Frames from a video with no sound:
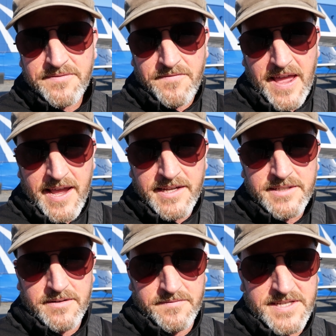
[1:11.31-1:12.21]

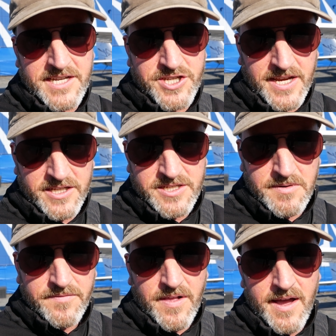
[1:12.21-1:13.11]
phase of teaching
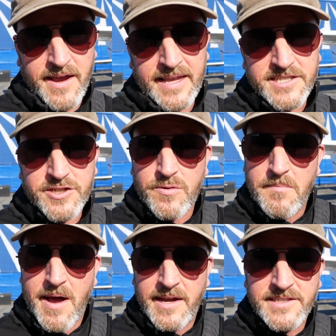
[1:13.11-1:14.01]
instrument flying is to
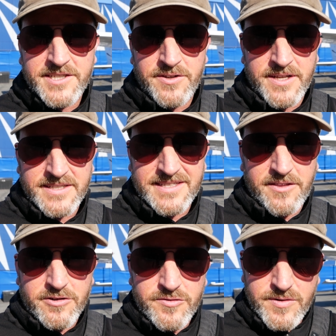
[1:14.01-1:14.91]
remind students
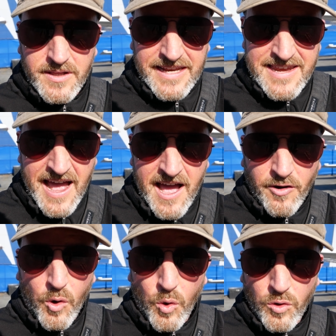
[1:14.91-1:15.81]
that there's really
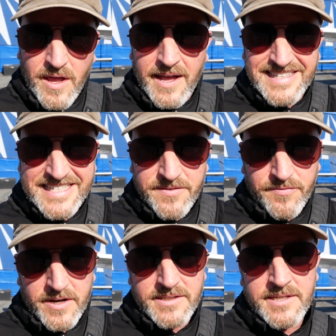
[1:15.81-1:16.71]
not a whole lot
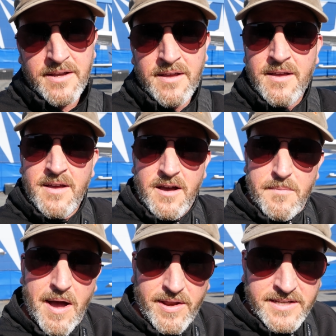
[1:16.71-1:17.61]
different
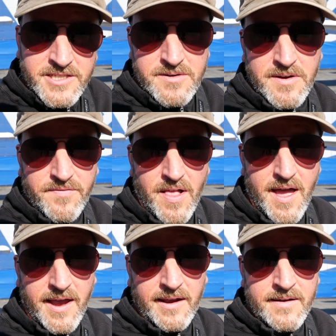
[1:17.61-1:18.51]
about instrument
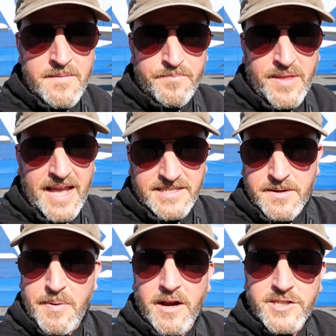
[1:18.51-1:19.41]
flying as
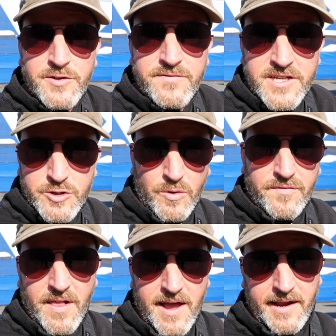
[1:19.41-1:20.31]
compared to visual
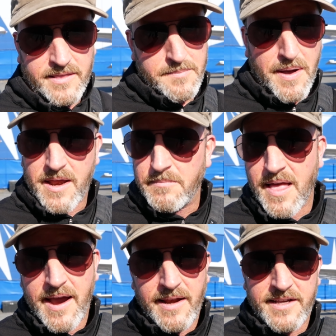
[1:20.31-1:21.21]
flying. The bottom
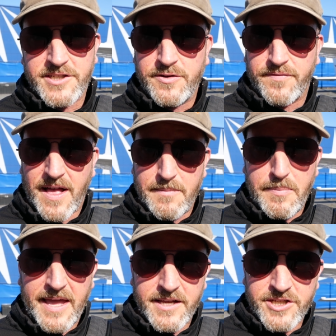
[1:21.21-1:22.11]
line is you fly
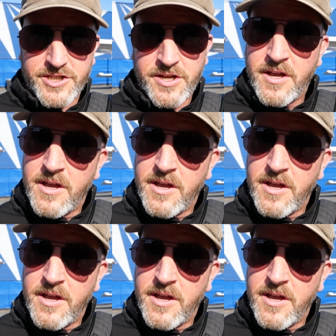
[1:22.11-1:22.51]
pitch,